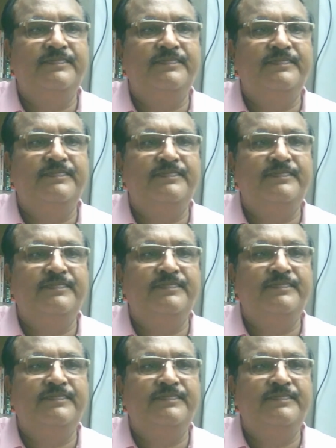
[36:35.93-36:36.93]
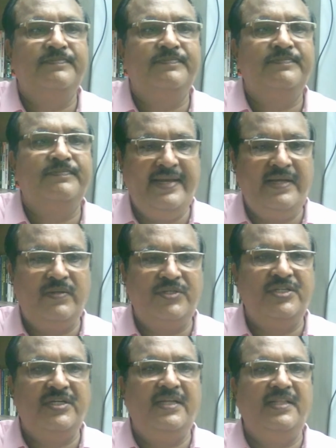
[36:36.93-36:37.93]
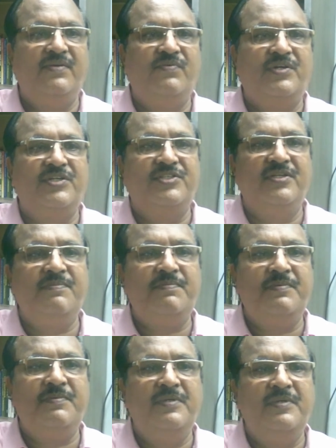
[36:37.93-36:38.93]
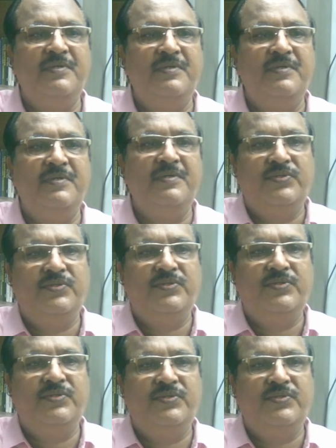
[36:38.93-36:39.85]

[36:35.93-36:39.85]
Yeah, I didn't get any question in the WhatsApp. So